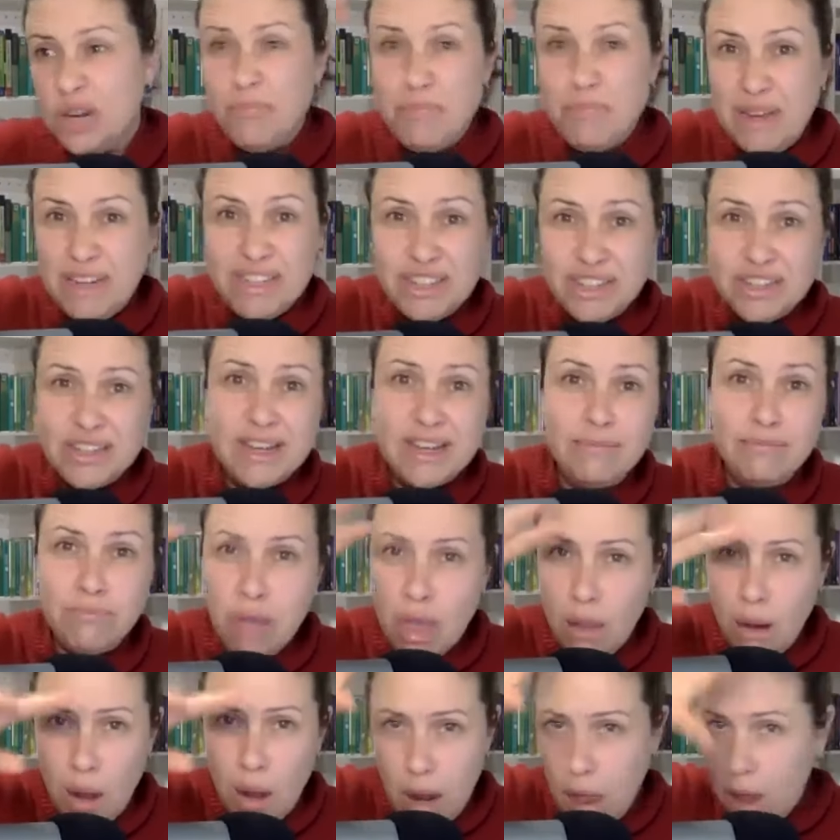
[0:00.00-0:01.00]
amygdala
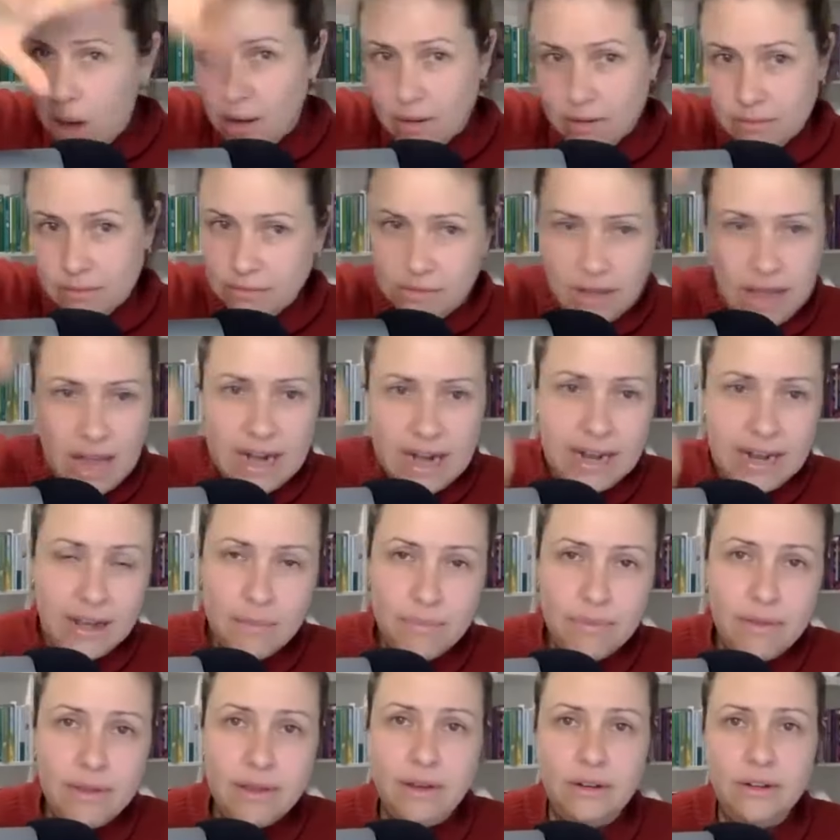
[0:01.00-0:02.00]
lighting
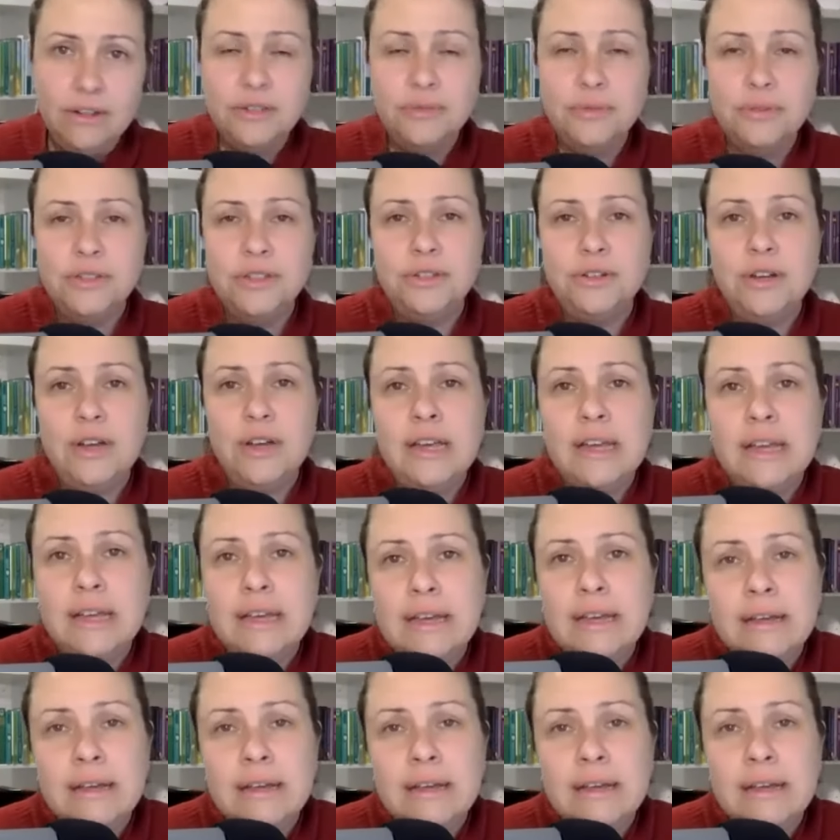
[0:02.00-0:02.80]
up like a Christmas tree.